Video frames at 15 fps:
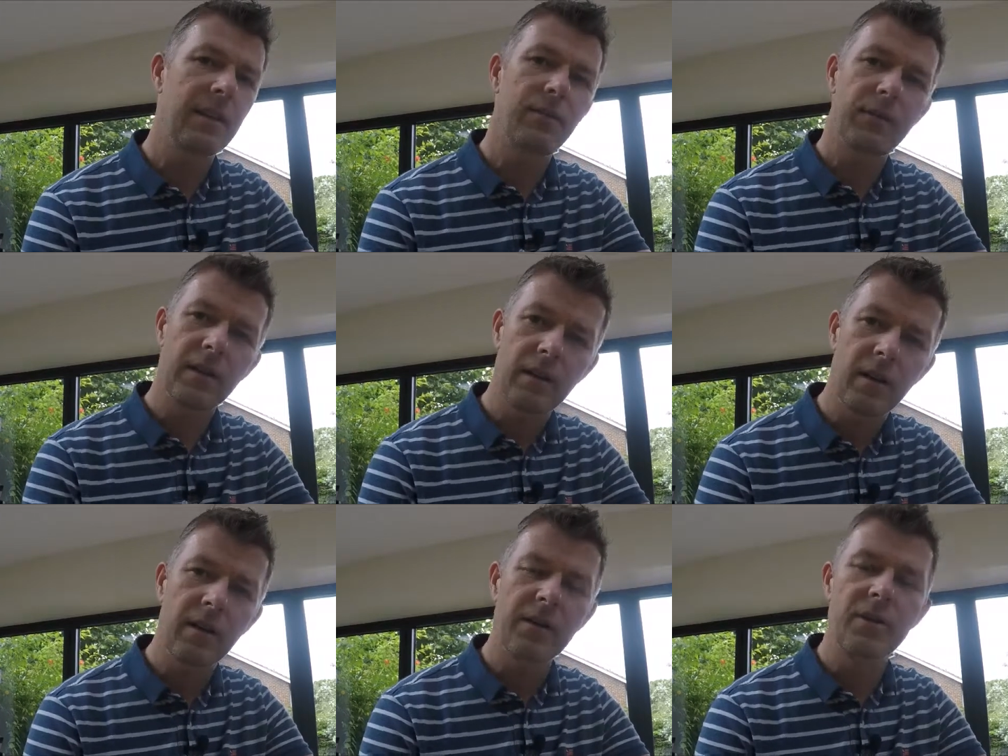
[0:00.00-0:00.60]
if
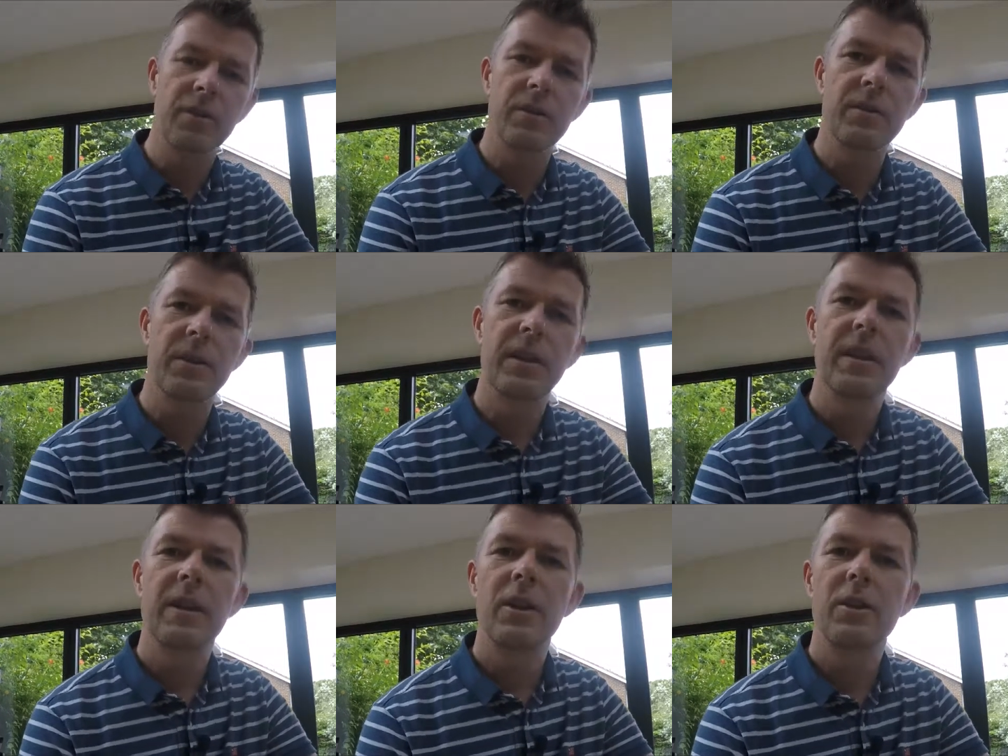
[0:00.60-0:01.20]
they like to
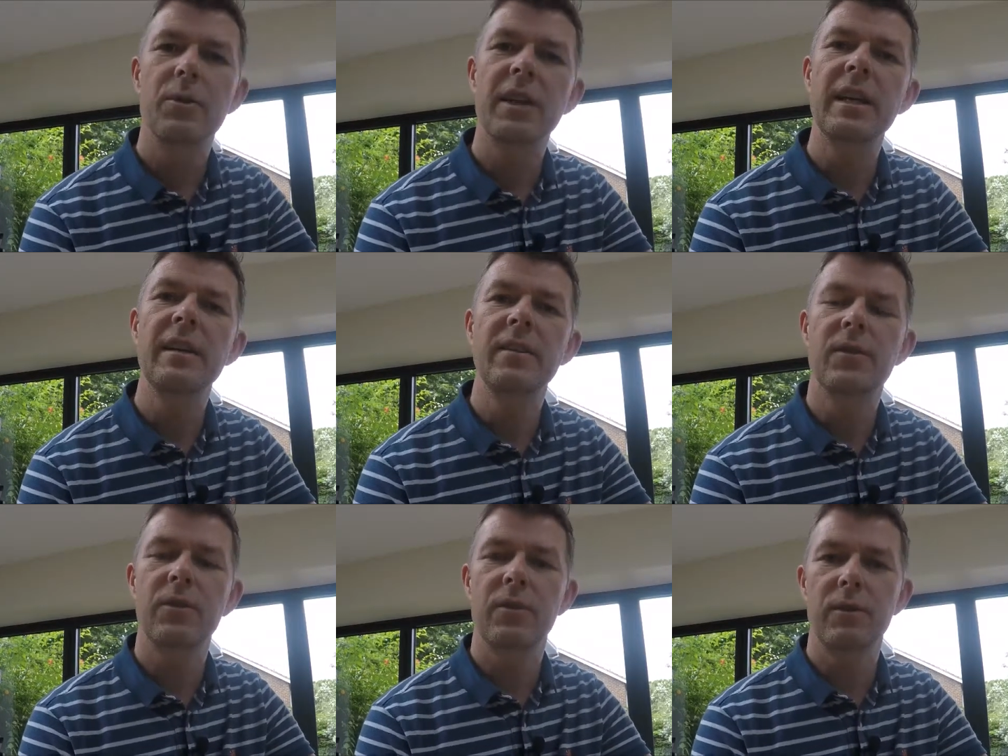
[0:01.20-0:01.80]
look
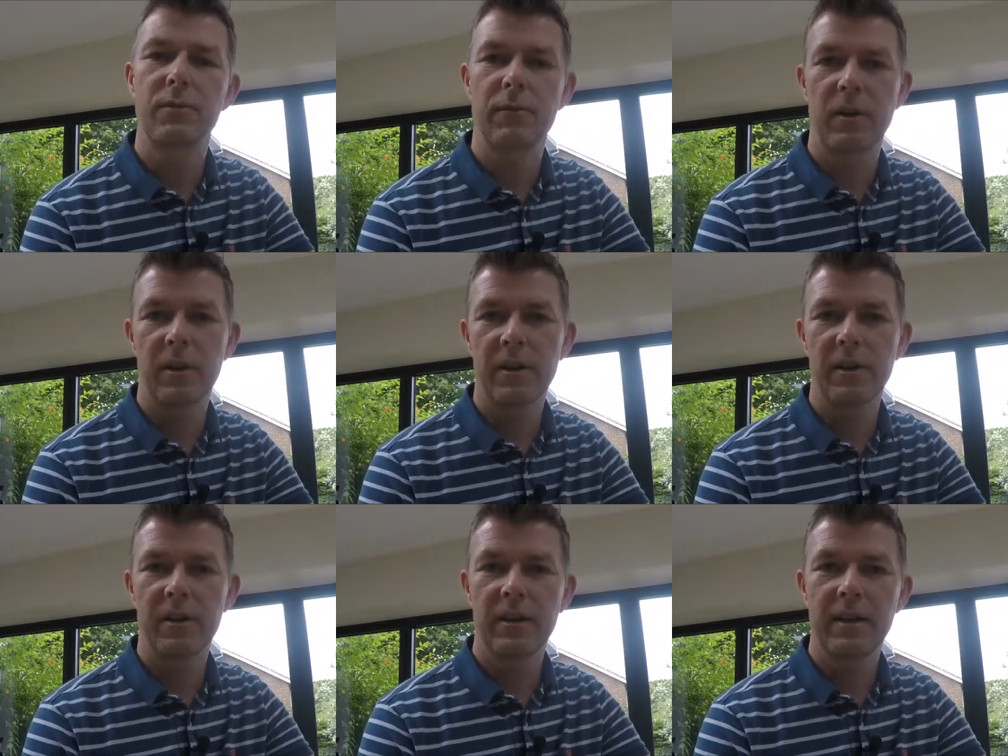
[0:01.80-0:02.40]
into the
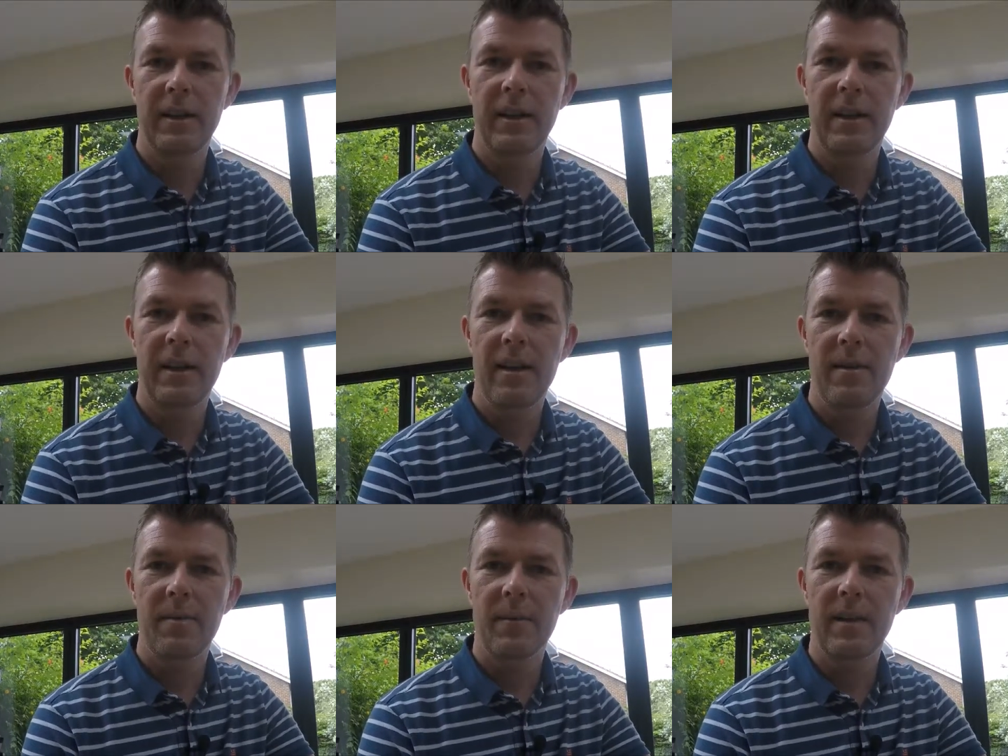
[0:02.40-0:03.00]
file
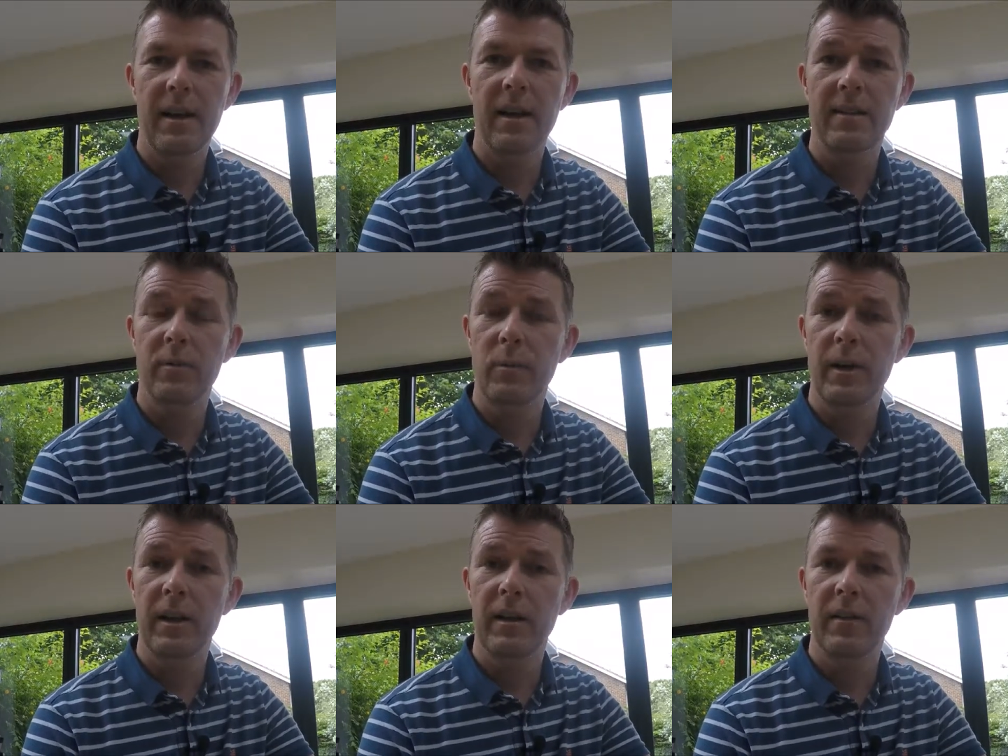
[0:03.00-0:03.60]

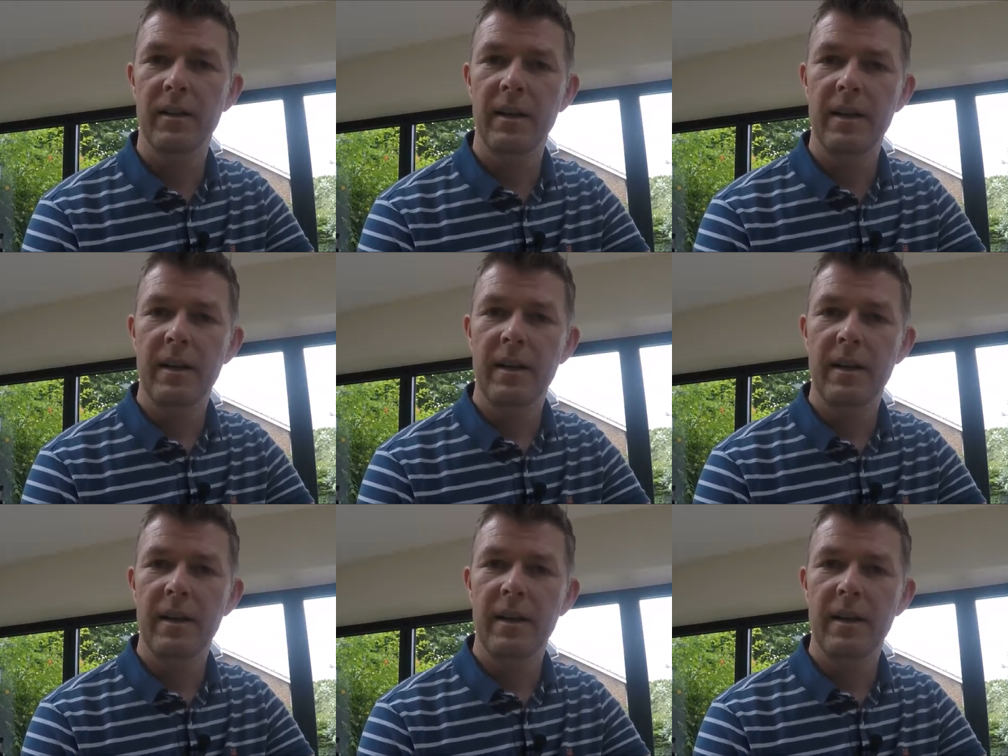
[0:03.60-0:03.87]
as well.